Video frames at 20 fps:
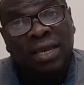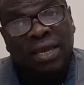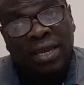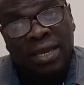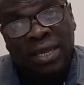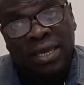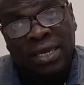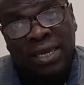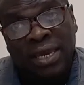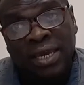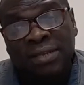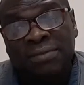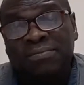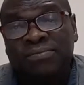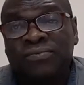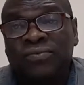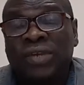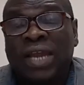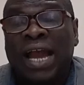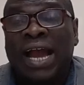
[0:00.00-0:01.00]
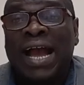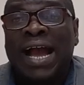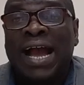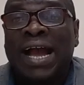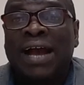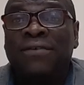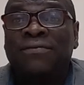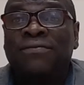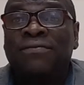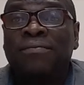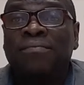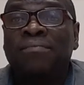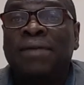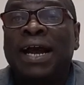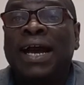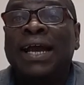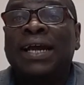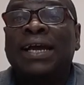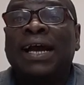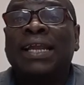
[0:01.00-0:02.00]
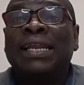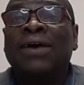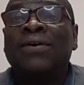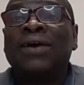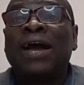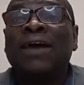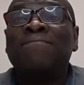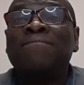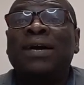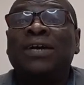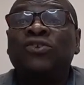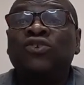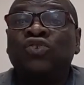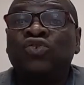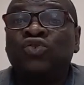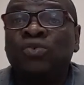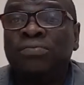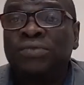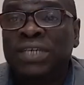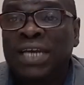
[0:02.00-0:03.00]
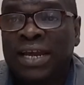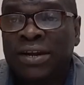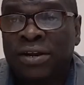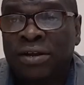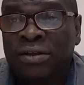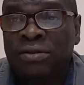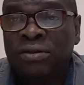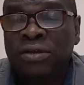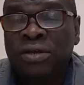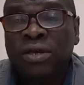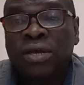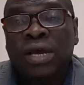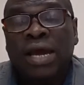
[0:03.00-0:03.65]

Again, I now have my YouTube channel.